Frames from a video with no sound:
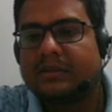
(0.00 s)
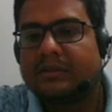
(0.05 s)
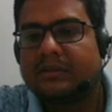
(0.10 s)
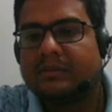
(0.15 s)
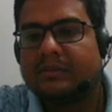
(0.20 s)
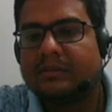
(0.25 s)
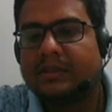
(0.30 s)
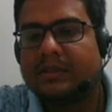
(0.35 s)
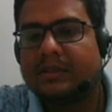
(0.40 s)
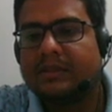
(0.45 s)

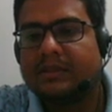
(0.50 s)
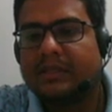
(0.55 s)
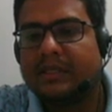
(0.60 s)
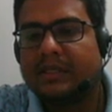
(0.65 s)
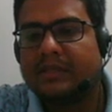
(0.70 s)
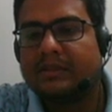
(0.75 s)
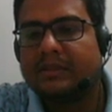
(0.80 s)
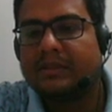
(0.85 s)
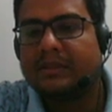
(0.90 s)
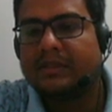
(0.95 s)
plus
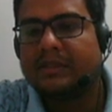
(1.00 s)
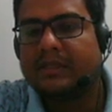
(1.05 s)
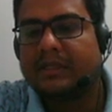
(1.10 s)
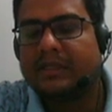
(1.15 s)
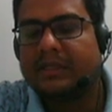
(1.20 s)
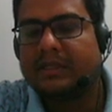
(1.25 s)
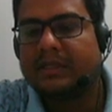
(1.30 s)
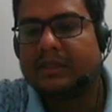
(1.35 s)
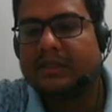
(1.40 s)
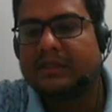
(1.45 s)
tan z tan
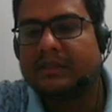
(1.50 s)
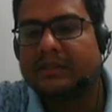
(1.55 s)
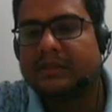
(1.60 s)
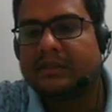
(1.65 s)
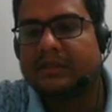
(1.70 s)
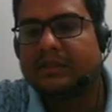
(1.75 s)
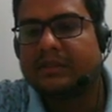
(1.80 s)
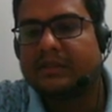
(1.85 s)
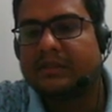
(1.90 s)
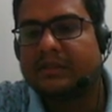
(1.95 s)
x,
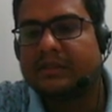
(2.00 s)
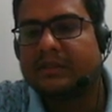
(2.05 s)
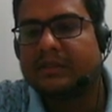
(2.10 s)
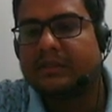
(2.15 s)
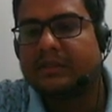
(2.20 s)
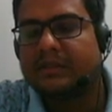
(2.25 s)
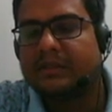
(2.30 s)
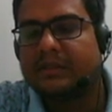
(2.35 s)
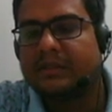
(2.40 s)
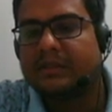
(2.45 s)

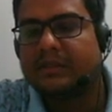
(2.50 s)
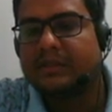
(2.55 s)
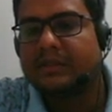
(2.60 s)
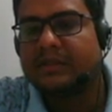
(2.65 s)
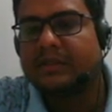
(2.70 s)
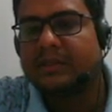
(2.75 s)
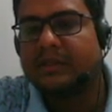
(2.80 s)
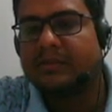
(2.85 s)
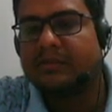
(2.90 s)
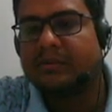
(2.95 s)

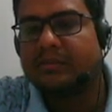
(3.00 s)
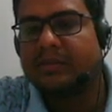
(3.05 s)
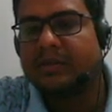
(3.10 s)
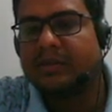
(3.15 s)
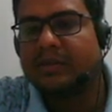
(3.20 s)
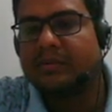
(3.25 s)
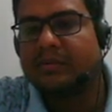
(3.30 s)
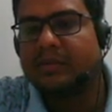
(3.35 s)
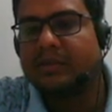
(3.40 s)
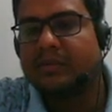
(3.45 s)
that will be
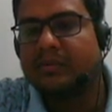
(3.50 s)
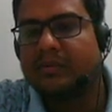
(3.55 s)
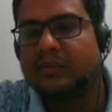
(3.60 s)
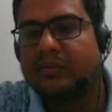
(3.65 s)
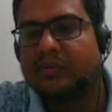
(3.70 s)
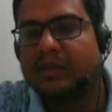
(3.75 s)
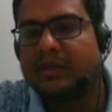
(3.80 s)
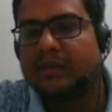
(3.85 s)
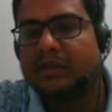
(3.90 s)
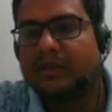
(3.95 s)
equal to
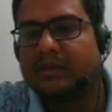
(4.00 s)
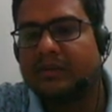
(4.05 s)
1.